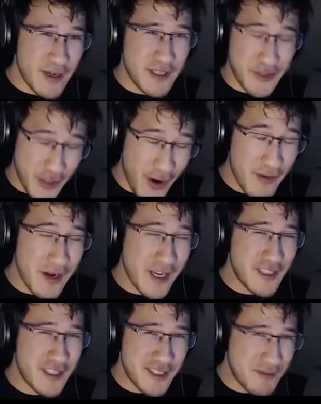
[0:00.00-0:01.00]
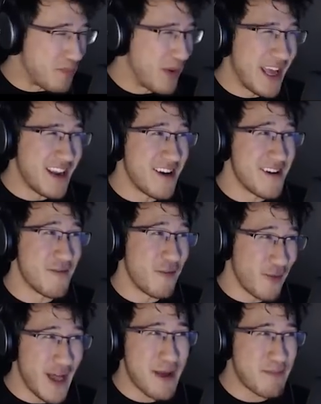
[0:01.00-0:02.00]
a charming spin on
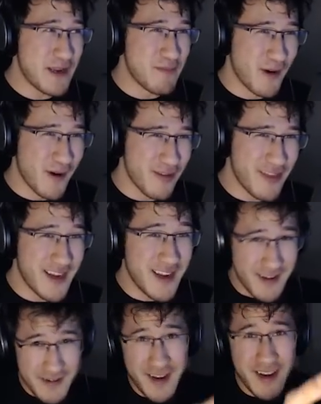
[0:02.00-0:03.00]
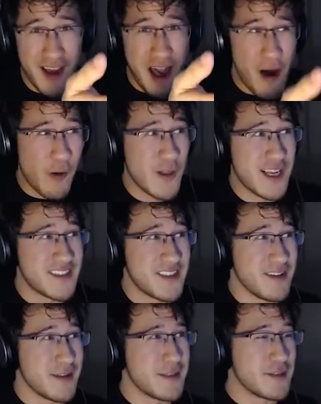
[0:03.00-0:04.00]
Flappy Bird, then here you go. Links
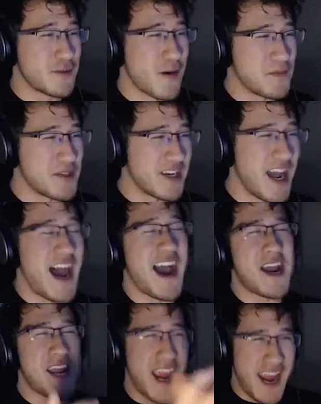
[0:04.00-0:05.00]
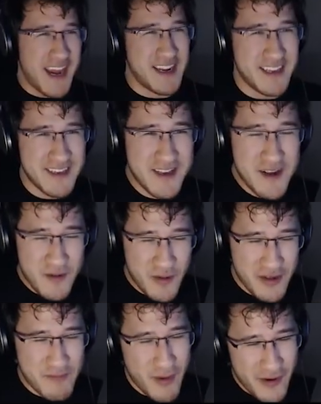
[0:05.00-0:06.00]
in the description. I hate it
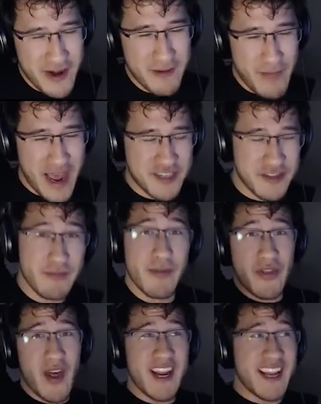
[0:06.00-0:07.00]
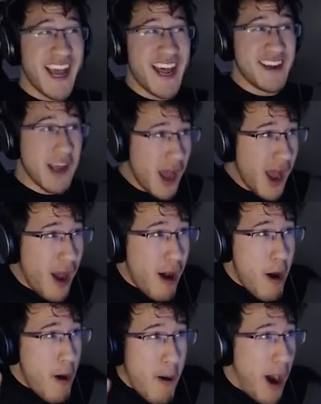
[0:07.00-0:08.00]
with a burning passion, but then again.
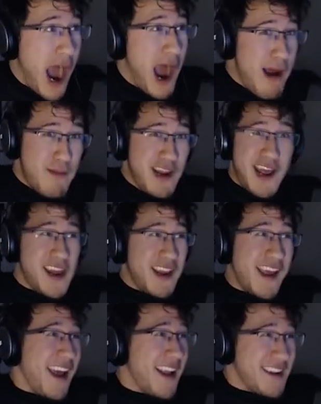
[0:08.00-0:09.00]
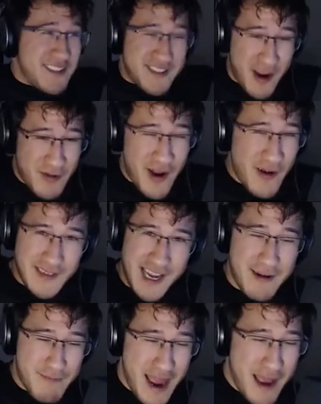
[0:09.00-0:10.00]
I'm an idiot, so don't
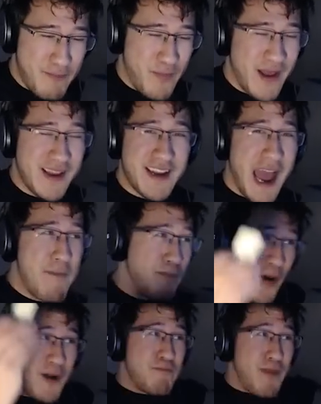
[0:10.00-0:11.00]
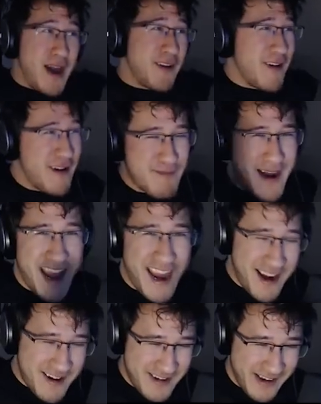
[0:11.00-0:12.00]
take my opinion. I put butter in my
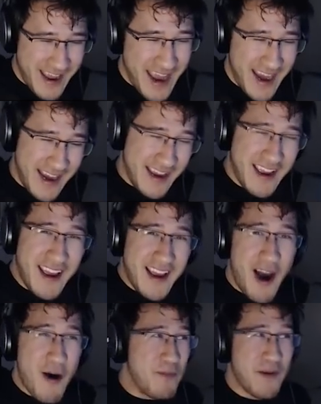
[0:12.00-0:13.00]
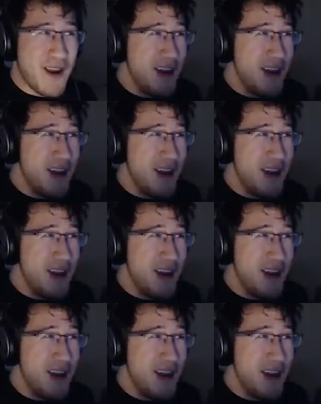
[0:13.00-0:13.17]
hair today. Hope you